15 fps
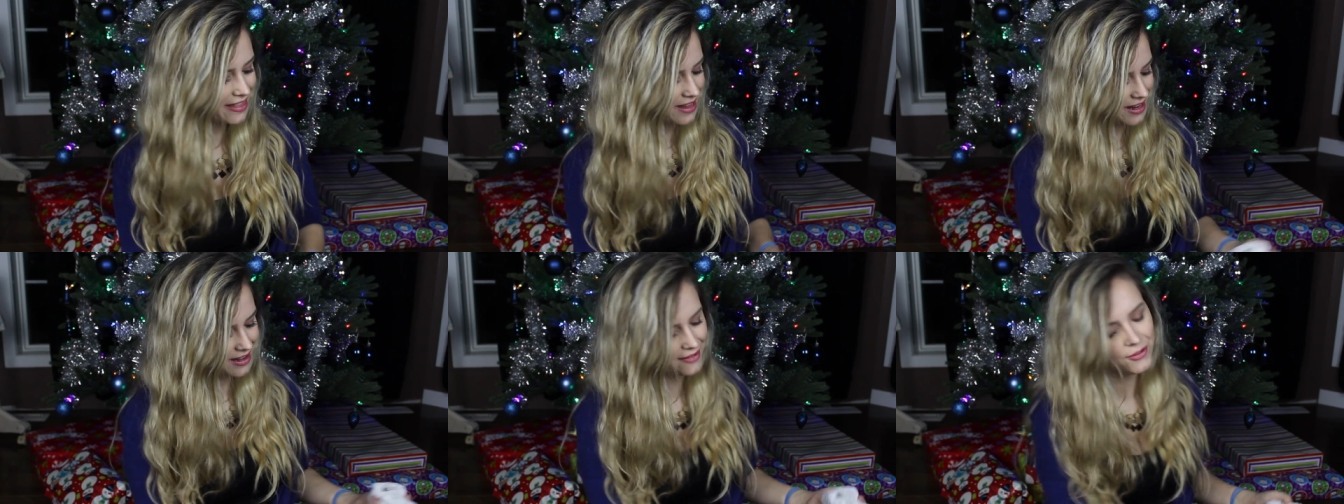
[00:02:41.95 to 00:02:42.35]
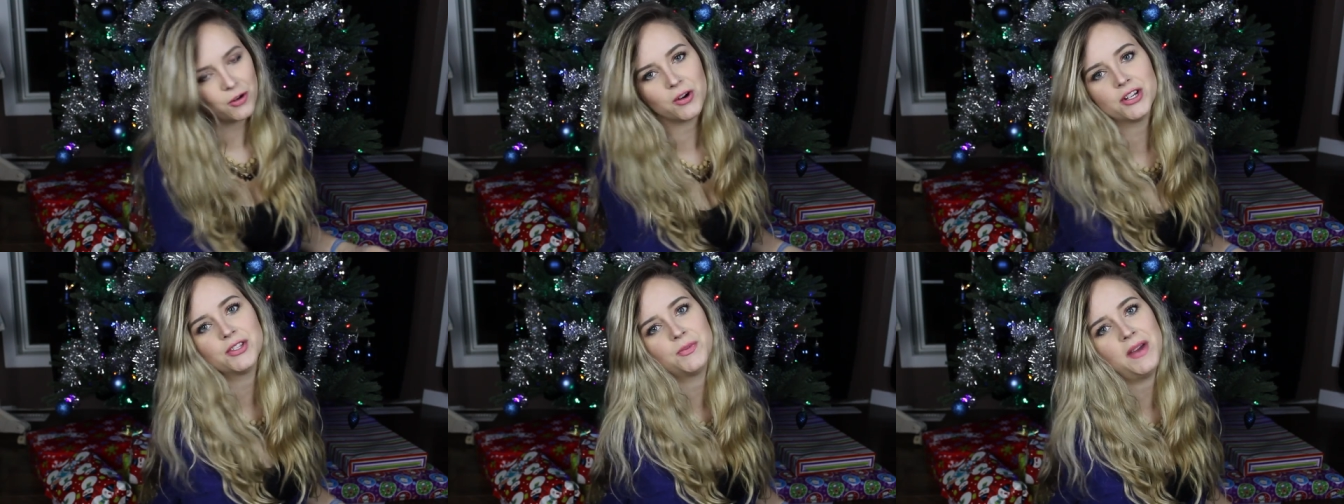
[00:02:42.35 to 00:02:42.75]
and then of
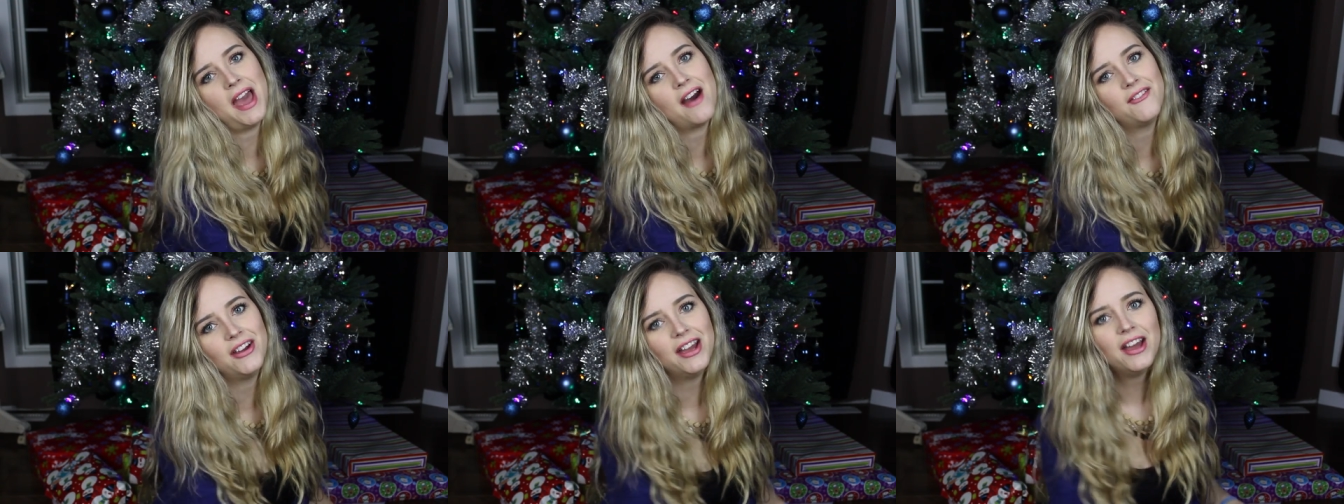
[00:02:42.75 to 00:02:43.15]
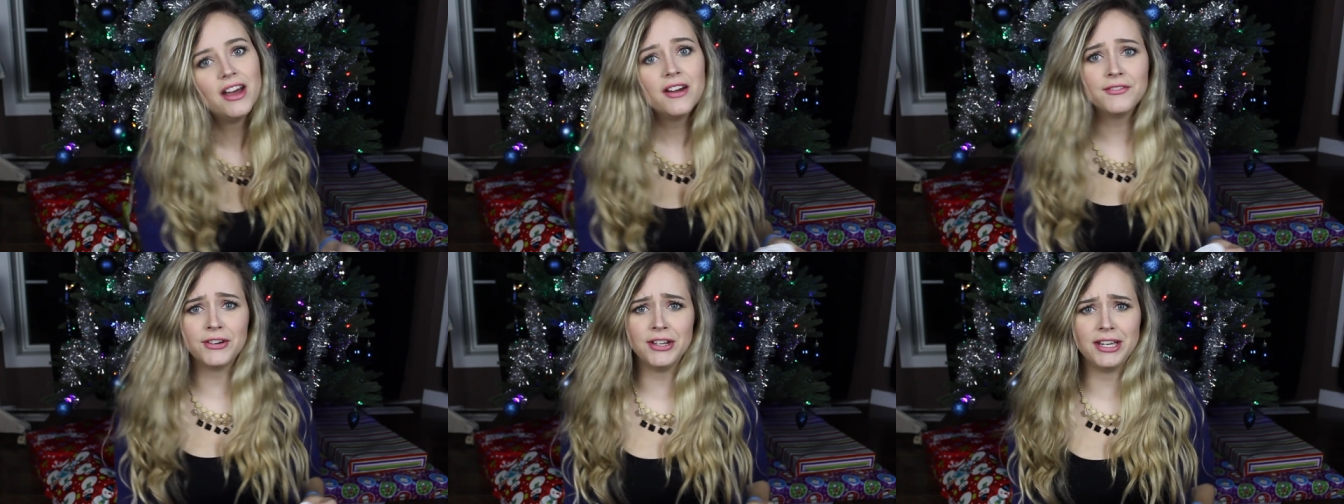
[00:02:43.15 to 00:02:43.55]
course we have it
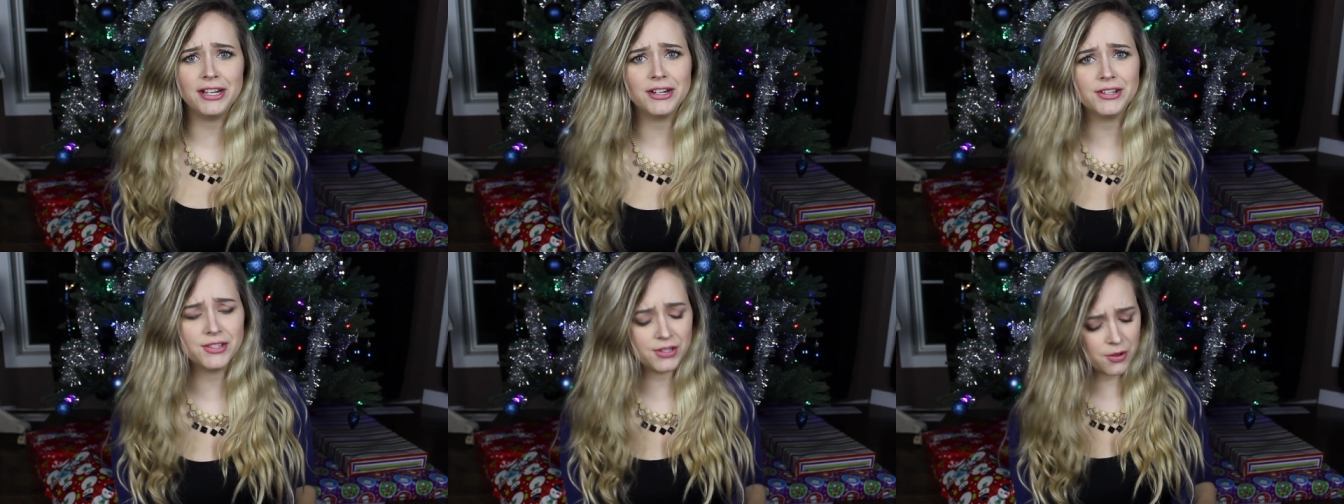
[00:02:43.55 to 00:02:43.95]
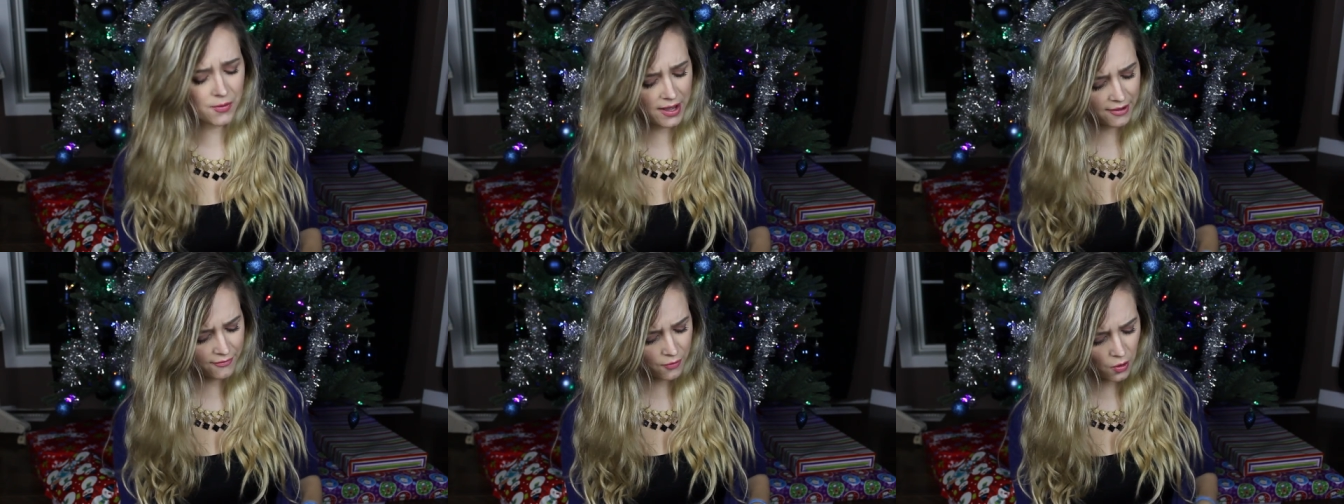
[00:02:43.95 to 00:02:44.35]
for years
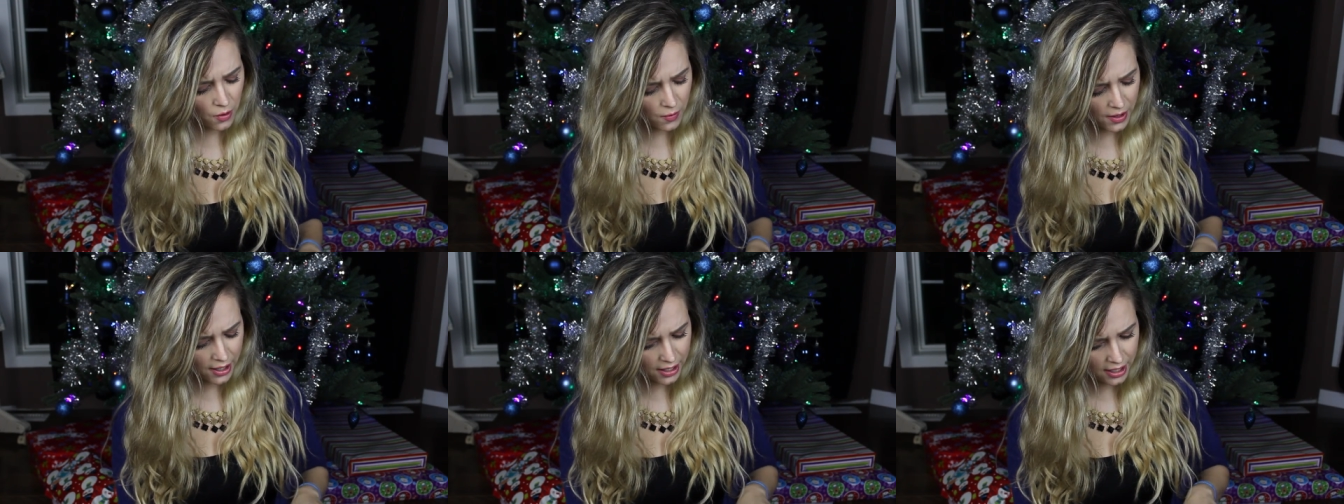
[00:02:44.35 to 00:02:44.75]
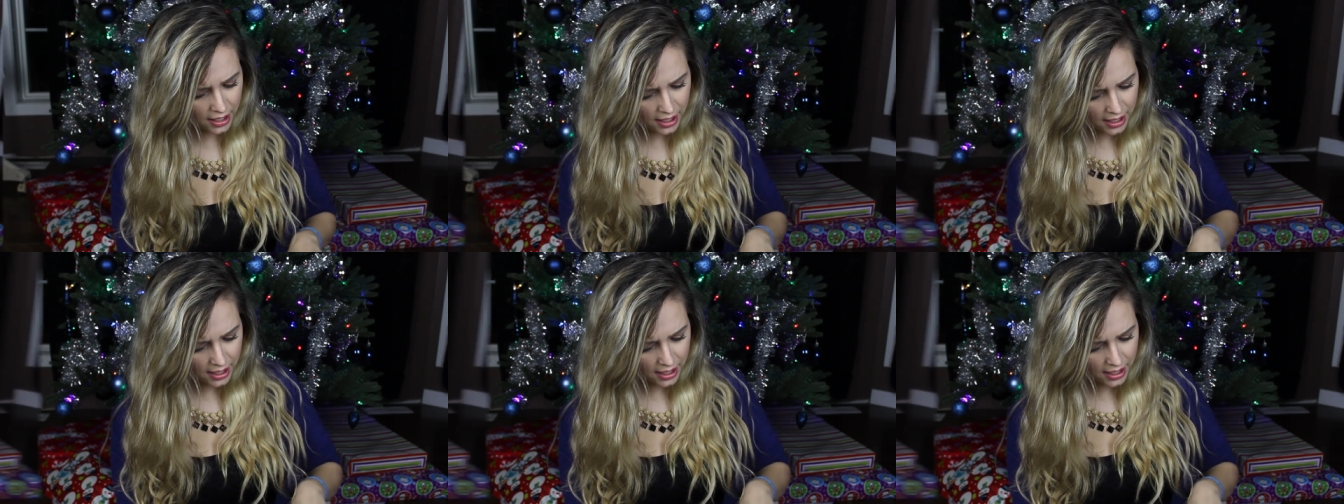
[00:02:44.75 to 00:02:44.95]
going forward.